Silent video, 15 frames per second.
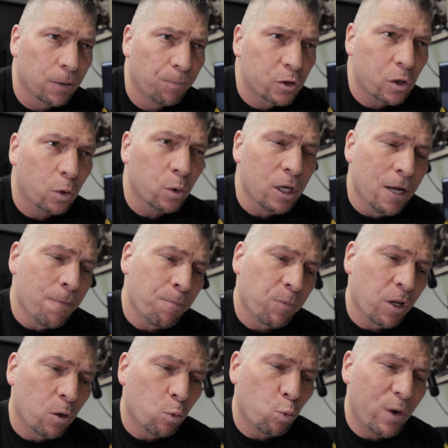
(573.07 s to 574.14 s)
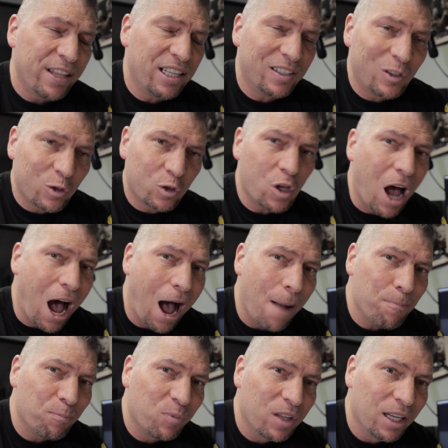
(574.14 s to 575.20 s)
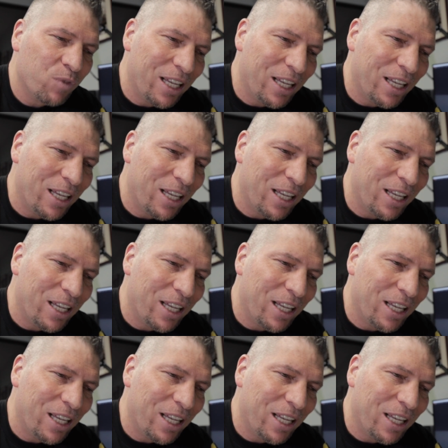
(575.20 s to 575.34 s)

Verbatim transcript: So with a stop,